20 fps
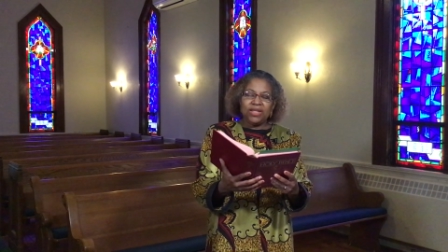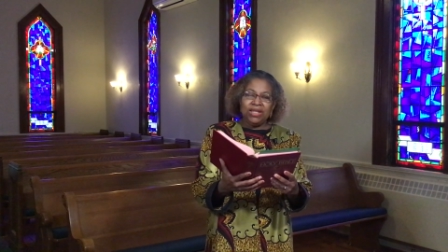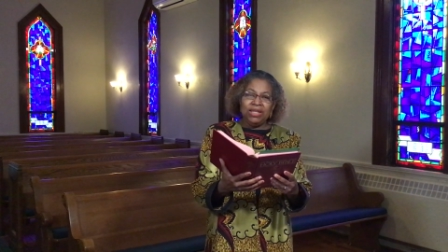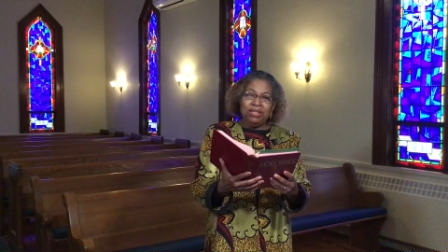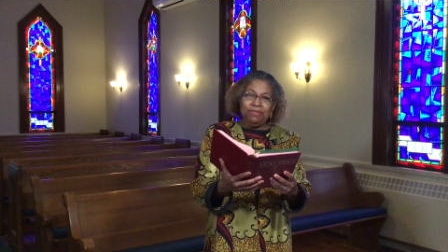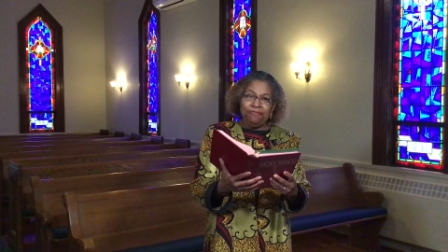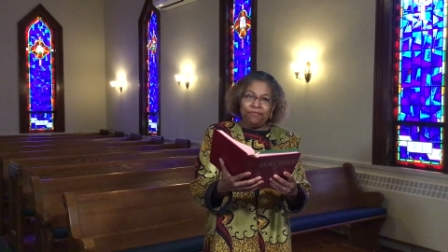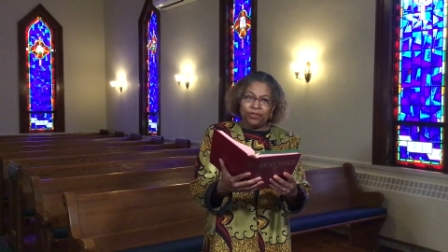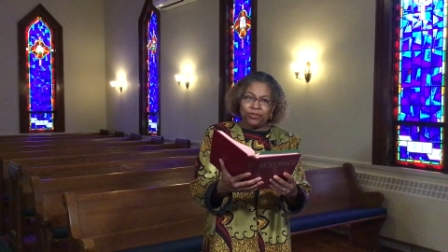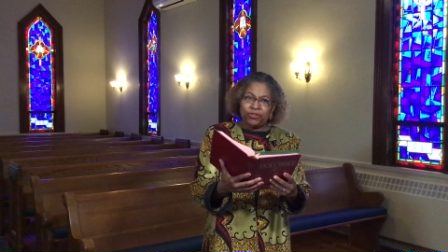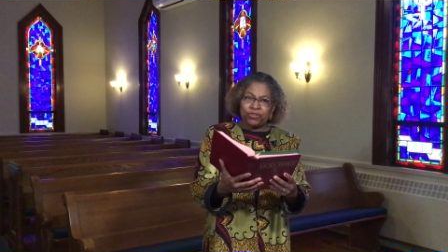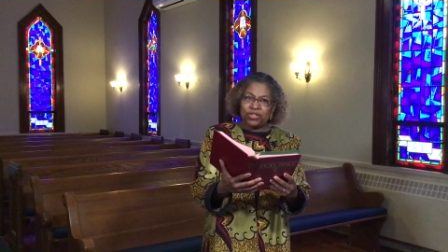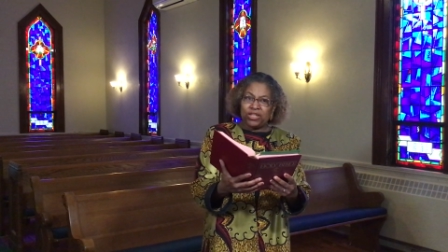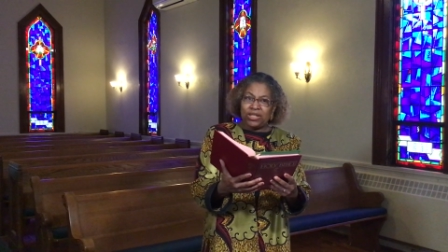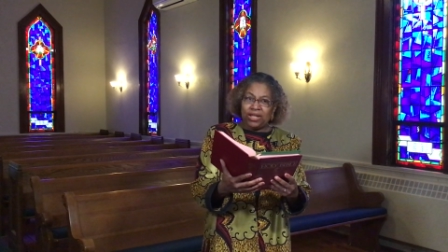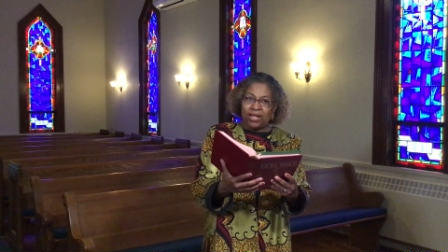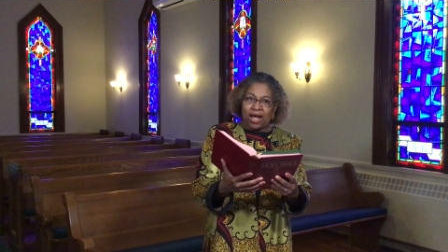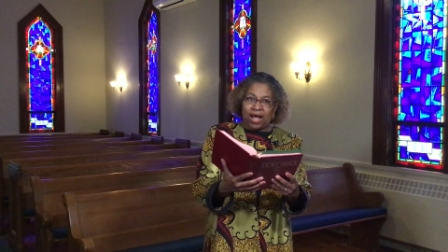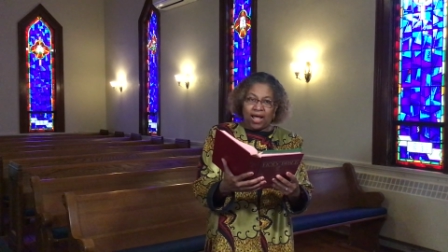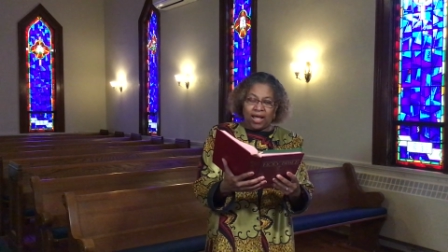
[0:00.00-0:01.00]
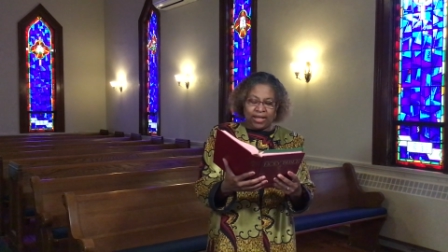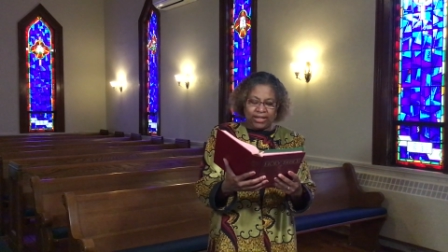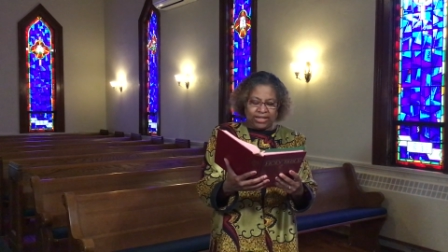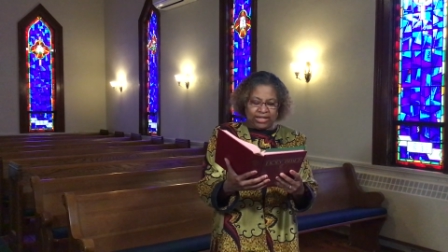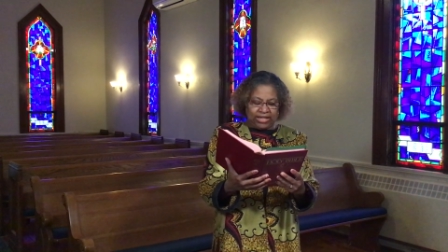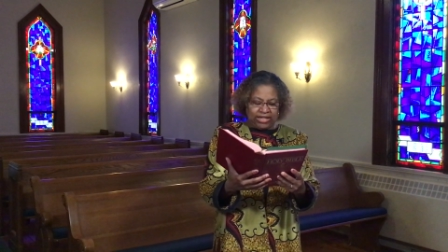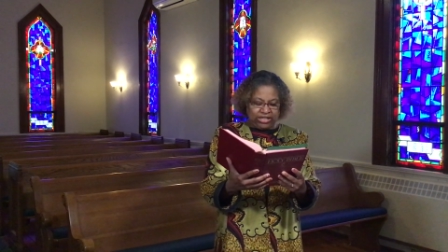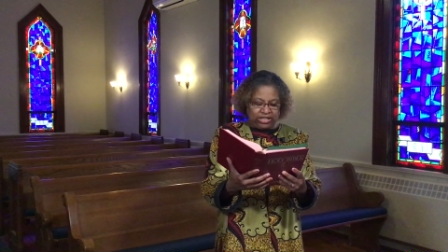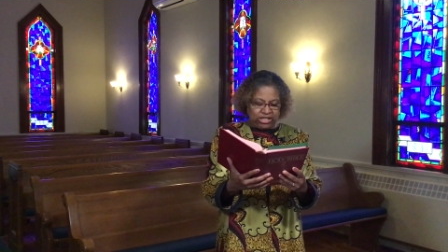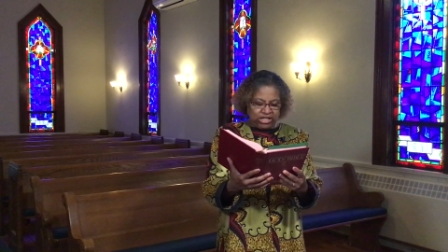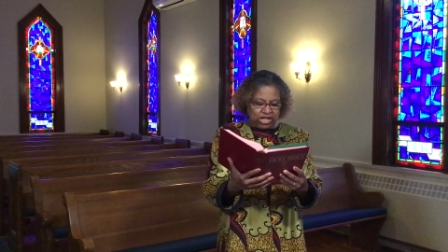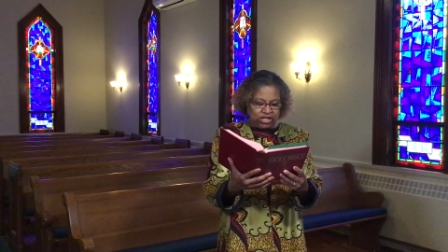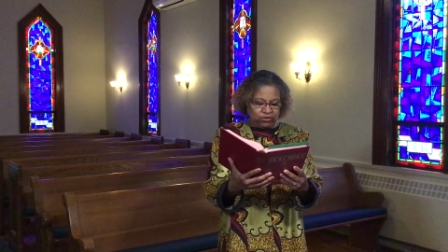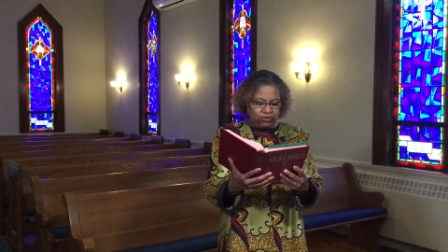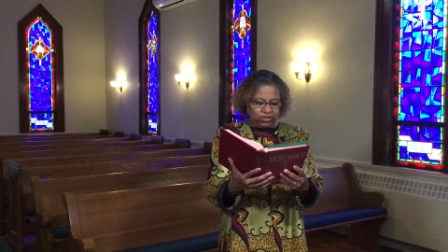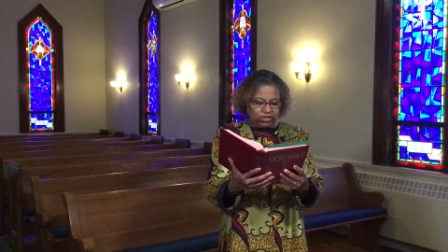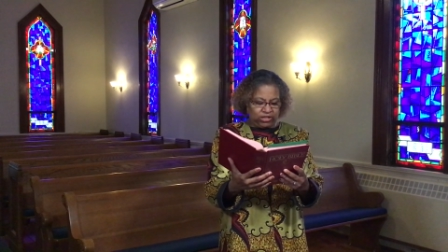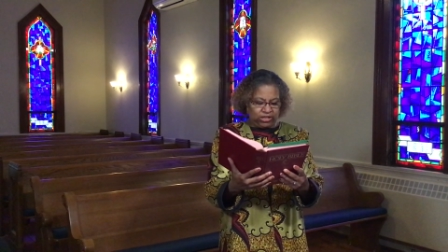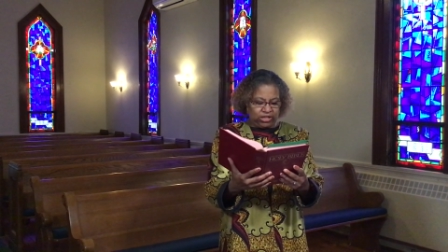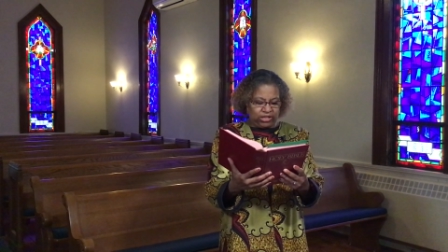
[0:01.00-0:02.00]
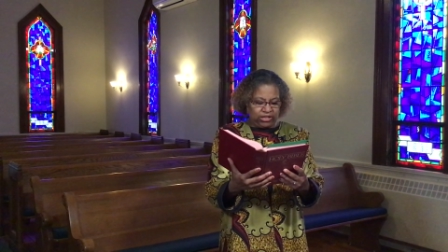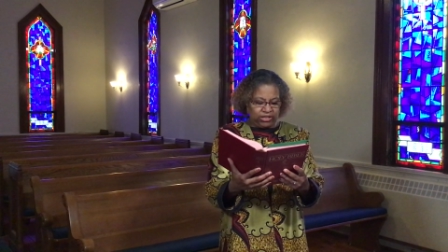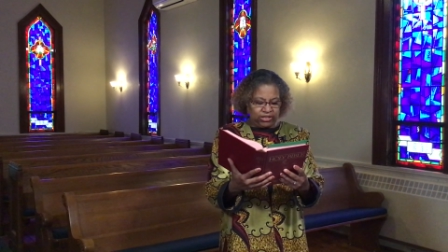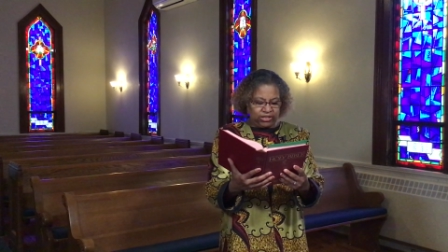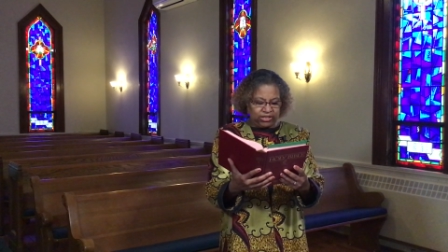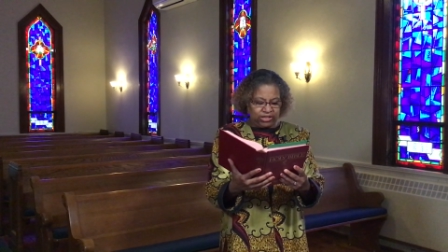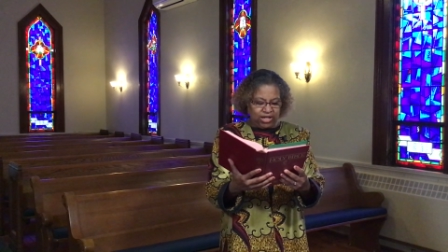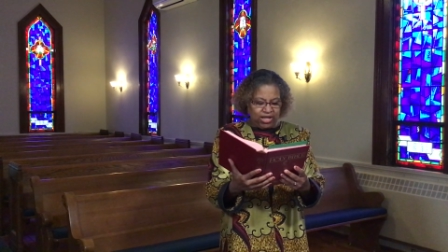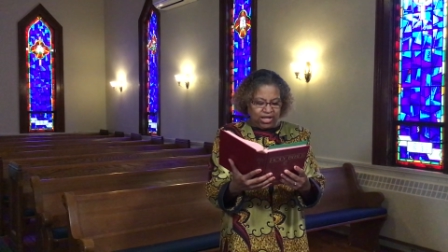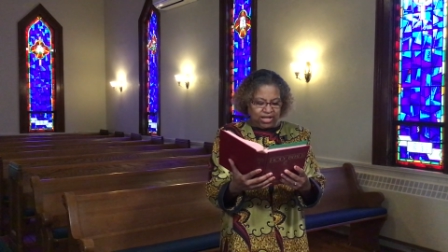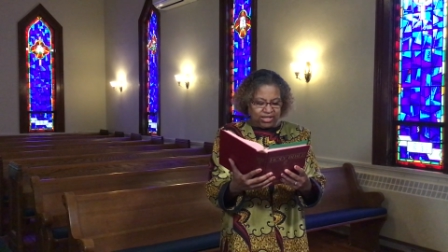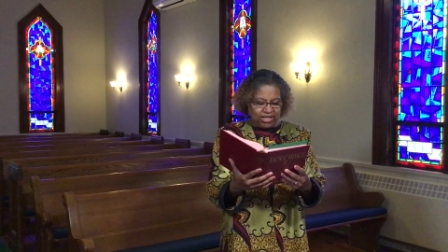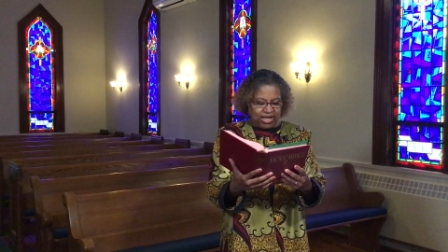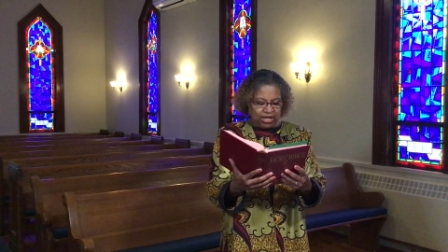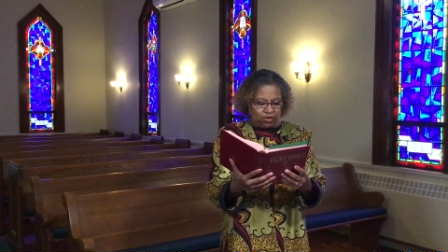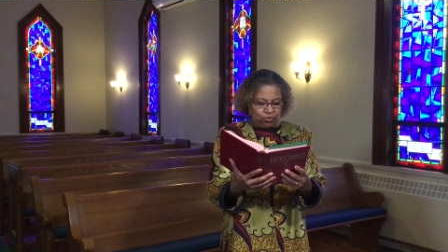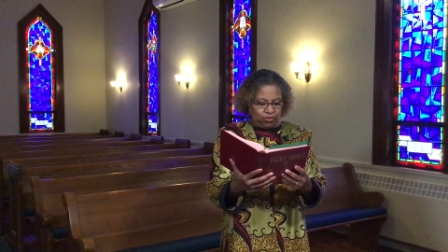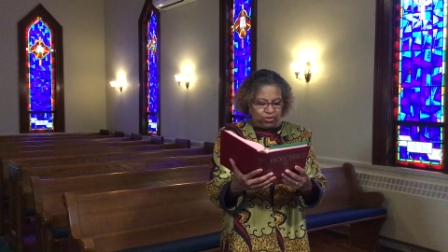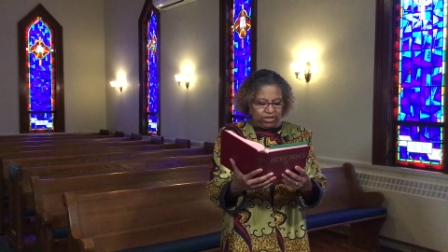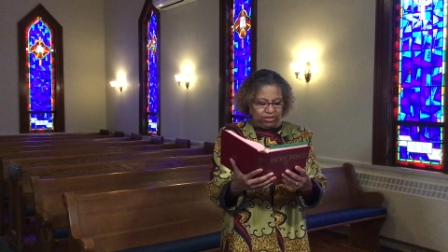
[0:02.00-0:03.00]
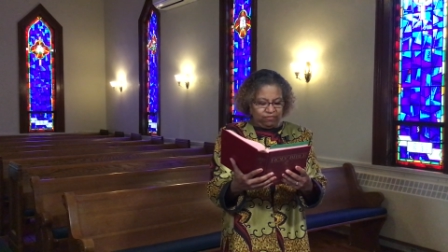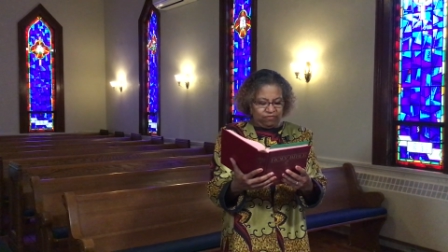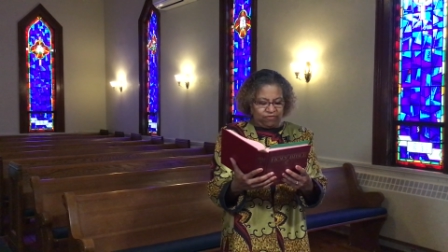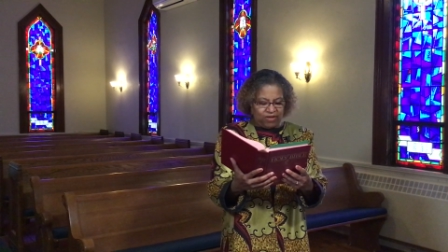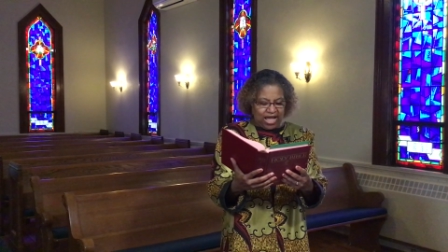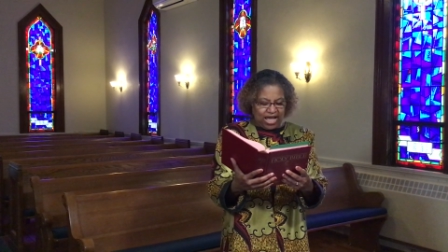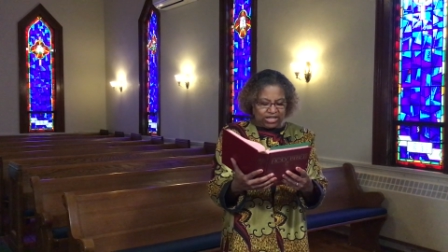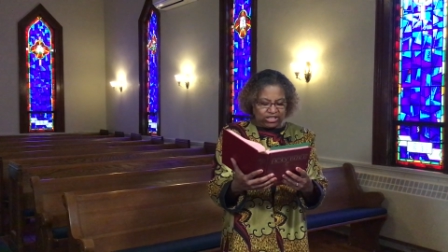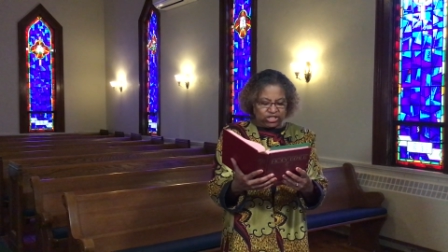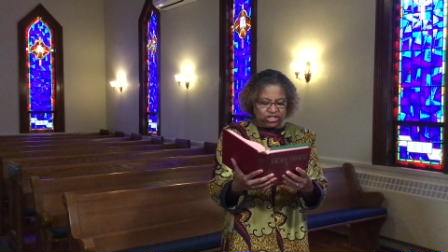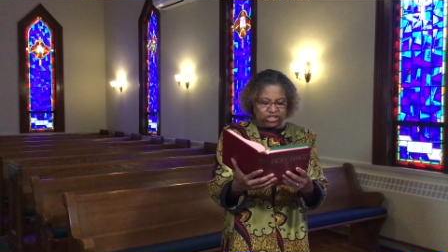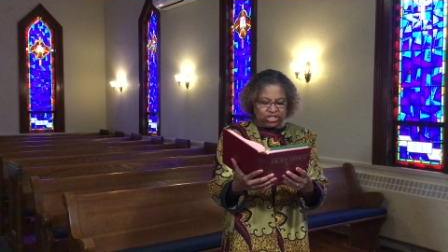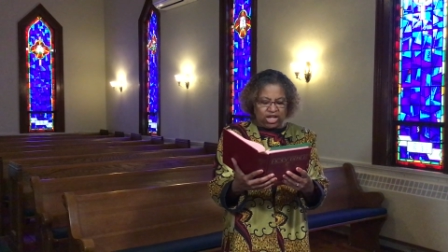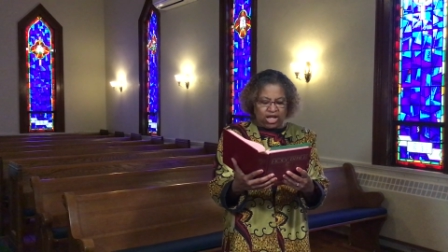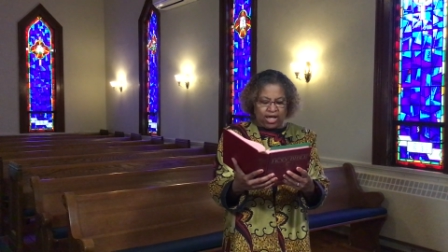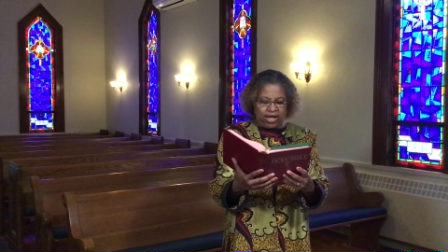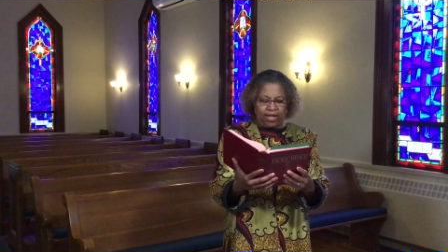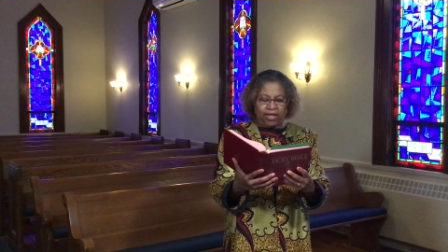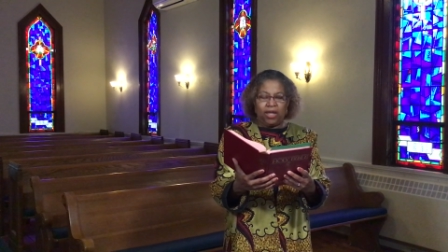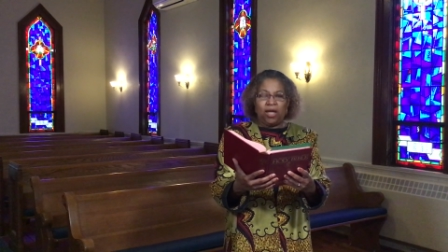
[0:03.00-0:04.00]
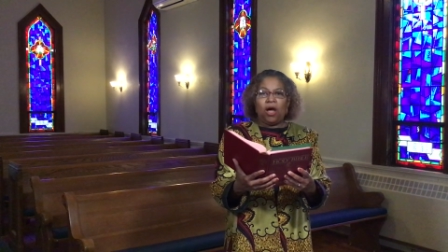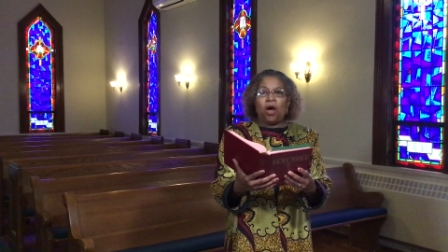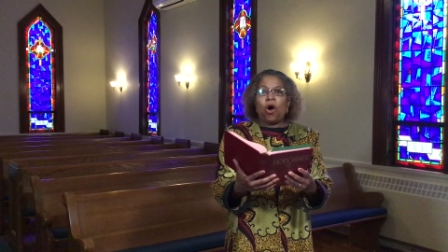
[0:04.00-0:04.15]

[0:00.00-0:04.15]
In verse 9, it tells us that Queen Vashti